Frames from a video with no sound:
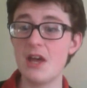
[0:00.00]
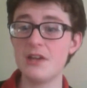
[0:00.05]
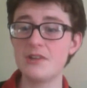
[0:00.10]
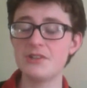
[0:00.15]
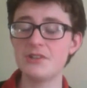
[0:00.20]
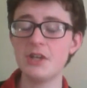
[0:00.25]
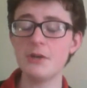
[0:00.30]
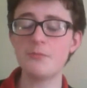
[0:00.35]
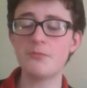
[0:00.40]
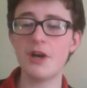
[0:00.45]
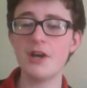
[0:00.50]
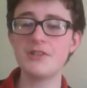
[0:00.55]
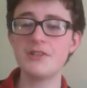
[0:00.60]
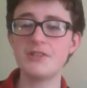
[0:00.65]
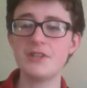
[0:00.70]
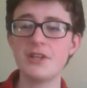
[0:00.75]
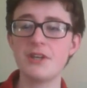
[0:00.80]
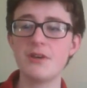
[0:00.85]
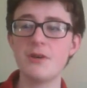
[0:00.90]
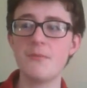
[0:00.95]
it's an
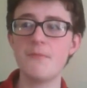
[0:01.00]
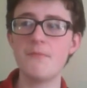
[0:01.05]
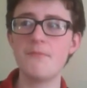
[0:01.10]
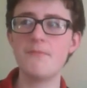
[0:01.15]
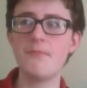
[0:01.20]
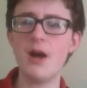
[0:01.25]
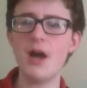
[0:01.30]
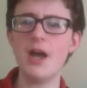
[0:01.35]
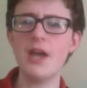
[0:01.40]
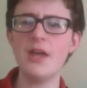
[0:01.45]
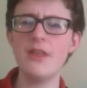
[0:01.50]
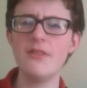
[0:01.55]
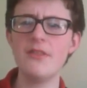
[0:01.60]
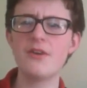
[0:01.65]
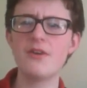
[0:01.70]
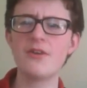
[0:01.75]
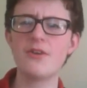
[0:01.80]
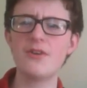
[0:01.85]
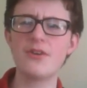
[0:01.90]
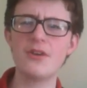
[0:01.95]
uprising by
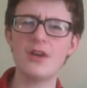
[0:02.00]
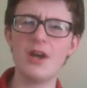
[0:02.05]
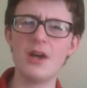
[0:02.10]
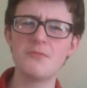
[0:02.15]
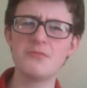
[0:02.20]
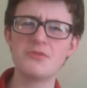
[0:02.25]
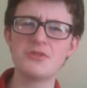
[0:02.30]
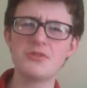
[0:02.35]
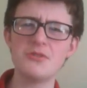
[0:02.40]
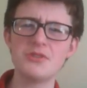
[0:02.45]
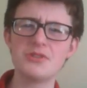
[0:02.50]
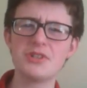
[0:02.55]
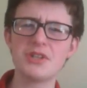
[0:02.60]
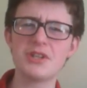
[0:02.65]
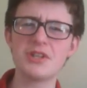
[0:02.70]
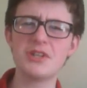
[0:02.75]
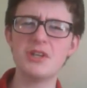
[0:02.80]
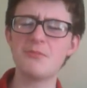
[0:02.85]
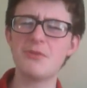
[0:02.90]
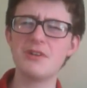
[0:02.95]
the I'm sure it's
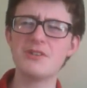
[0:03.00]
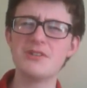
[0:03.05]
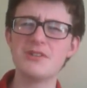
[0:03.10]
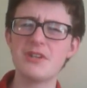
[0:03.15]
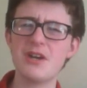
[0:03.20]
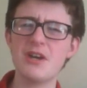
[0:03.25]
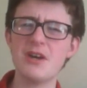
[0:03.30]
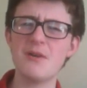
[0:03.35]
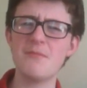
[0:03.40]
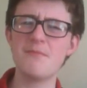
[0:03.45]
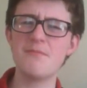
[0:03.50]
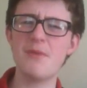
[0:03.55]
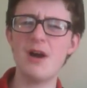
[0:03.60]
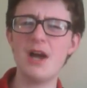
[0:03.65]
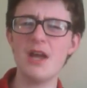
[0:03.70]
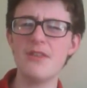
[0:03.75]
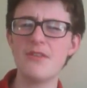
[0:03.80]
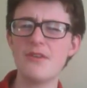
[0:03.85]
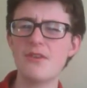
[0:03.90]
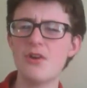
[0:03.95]
like an uprising
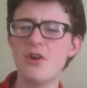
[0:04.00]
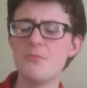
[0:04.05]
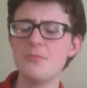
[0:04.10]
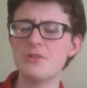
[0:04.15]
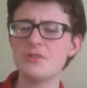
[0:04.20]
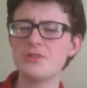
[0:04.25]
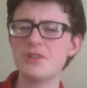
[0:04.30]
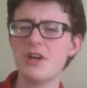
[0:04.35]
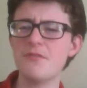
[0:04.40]
by the communist